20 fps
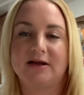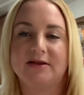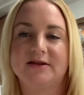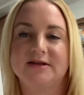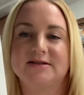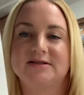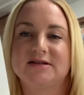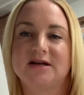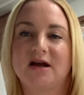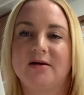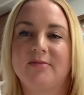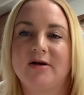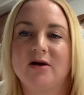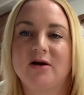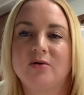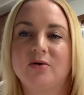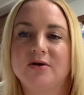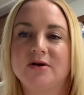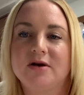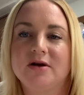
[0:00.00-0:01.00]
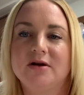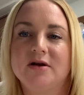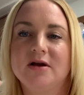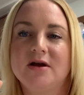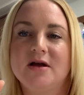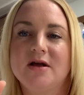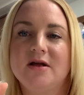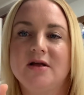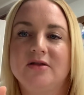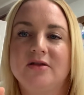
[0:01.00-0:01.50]
This time I ordered
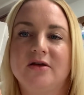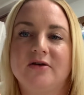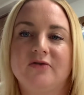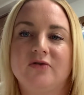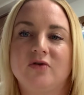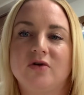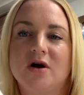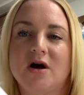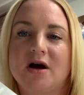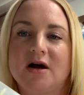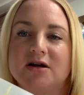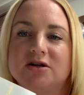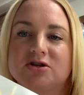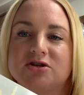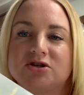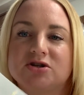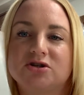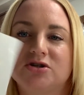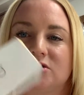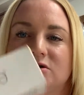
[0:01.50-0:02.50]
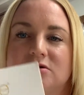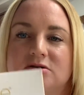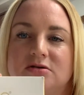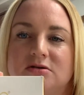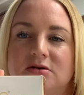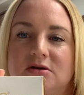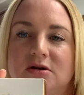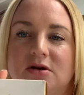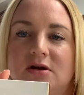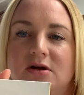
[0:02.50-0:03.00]
the Virage
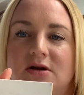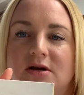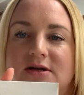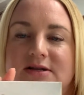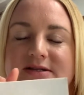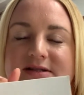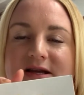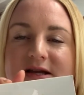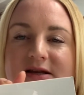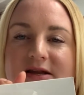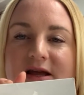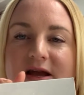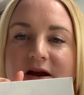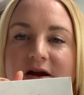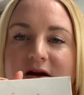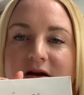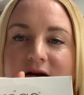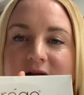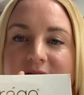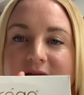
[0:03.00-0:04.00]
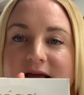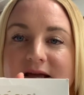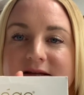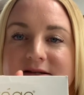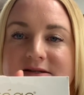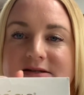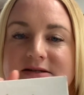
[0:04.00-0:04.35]
skincare kit.